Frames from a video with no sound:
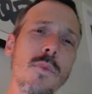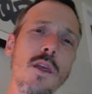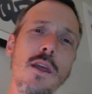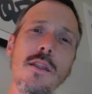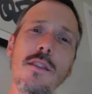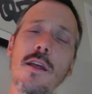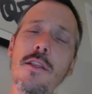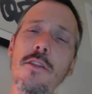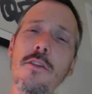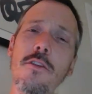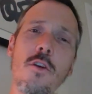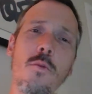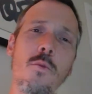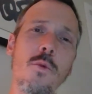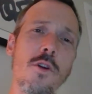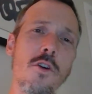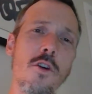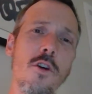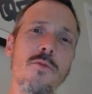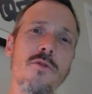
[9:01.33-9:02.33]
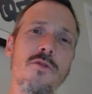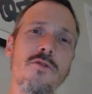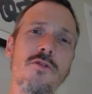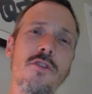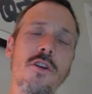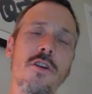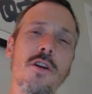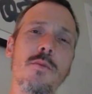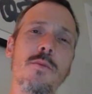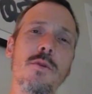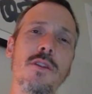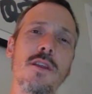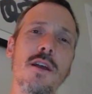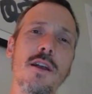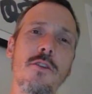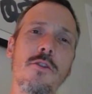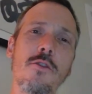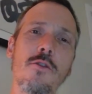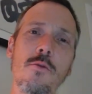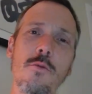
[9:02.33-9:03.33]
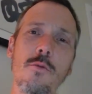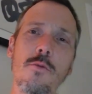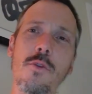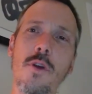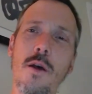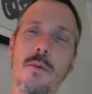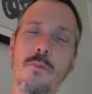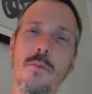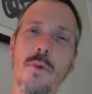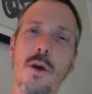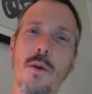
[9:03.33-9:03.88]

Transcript: And that's somewhat arbitrary, but I'm